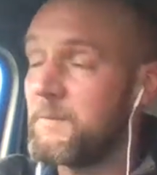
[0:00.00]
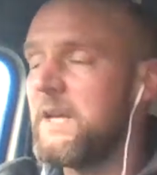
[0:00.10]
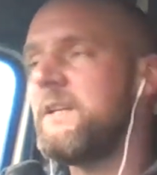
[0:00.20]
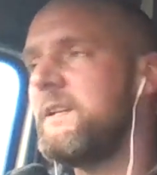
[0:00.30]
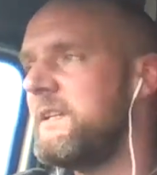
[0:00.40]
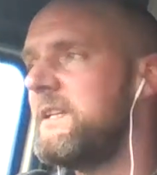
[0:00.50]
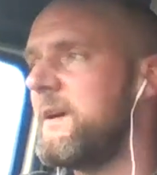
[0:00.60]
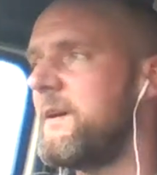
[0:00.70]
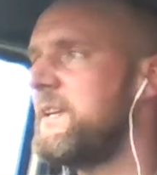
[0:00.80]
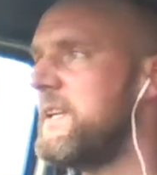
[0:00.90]
And, you know,
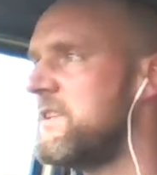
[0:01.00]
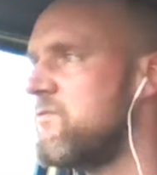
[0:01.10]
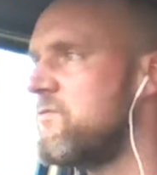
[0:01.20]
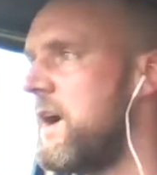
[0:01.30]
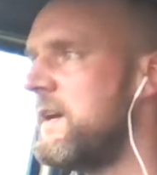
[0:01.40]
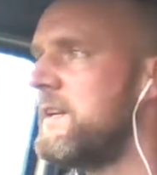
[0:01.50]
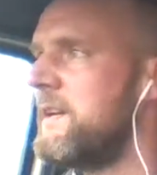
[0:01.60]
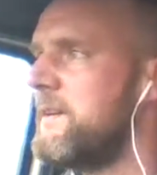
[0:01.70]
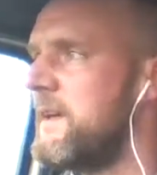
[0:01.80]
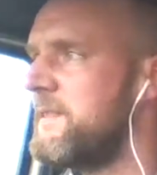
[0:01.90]
I think he's right. You
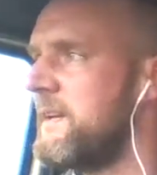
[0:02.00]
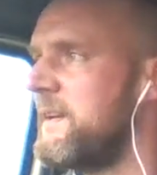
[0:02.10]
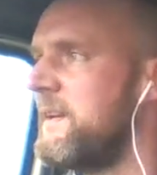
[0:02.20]
know, I think